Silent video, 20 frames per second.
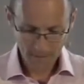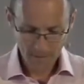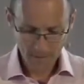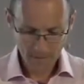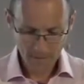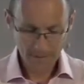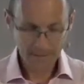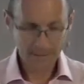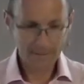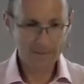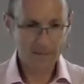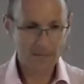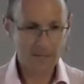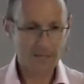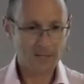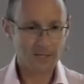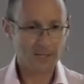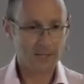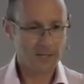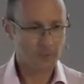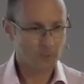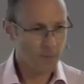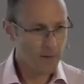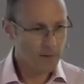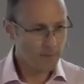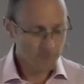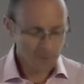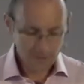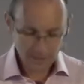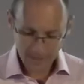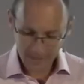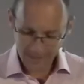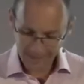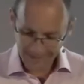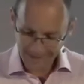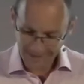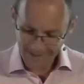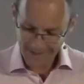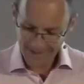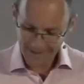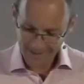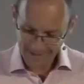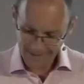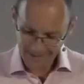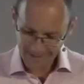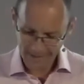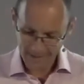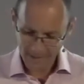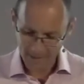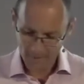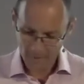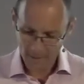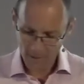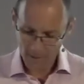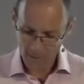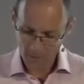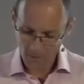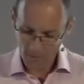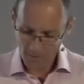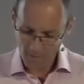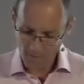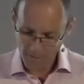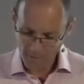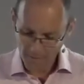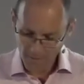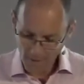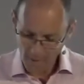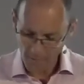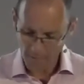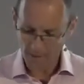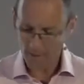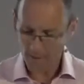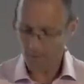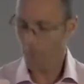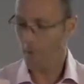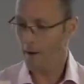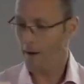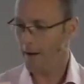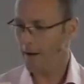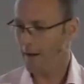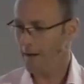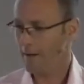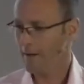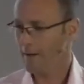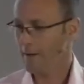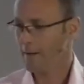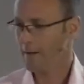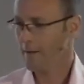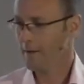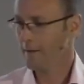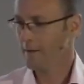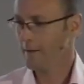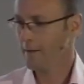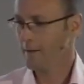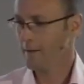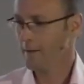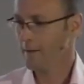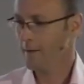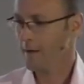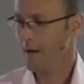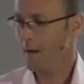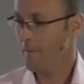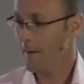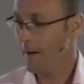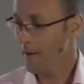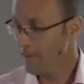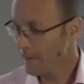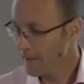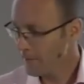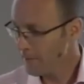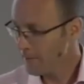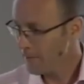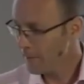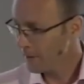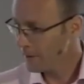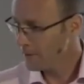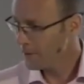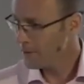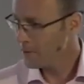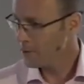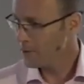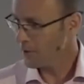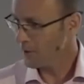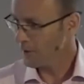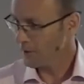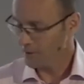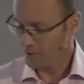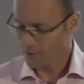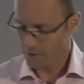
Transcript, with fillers: Now, let me ask you this when was the last time you felt that way about giving money to church?